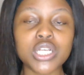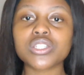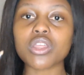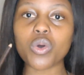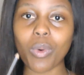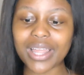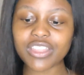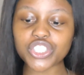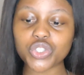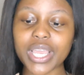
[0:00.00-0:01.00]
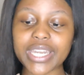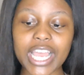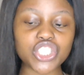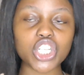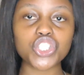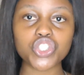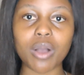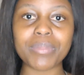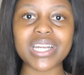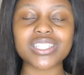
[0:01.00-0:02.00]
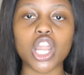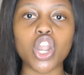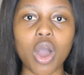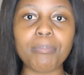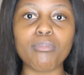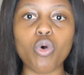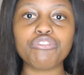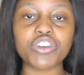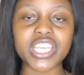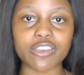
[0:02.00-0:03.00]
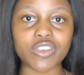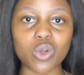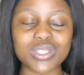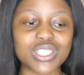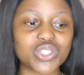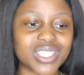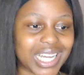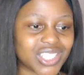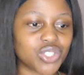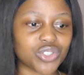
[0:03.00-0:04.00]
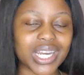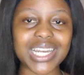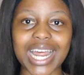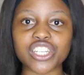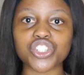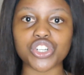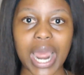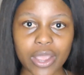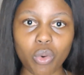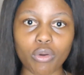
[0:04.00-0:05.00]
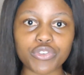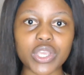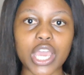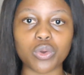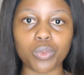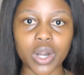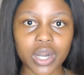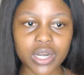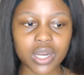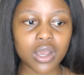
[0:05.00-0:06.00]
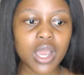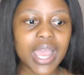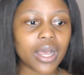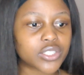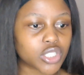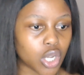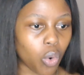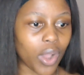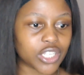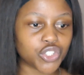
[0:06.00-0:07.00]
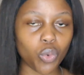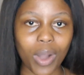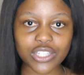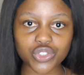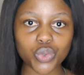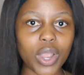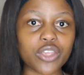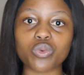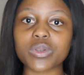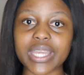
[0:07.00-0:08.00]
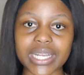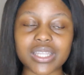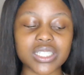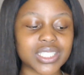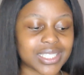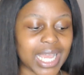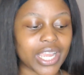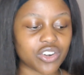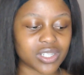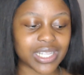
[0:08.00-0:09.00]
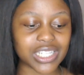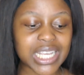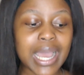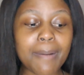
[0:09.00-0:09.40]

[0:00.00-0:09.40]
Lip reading: So the one that you can actually sharpen is a lot more forgiving, because it doesn't really like dry off. You can work as slow as you want to and you get the desired results.